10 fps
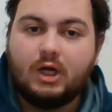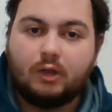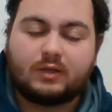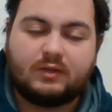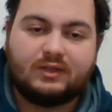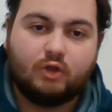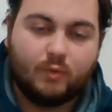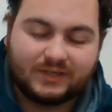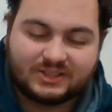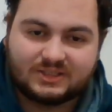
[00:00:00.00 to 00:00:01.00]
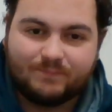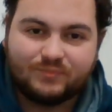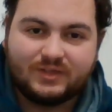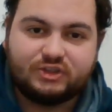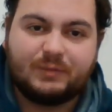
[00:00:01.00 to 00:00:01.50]
Lachlan Lewis,
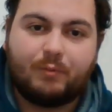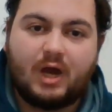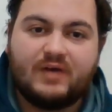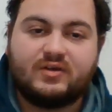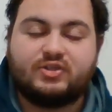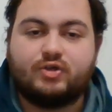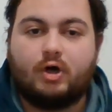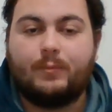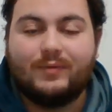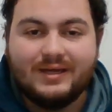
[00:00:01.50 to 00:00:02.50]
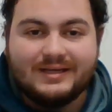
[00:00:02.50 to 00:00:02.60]
chip over the top,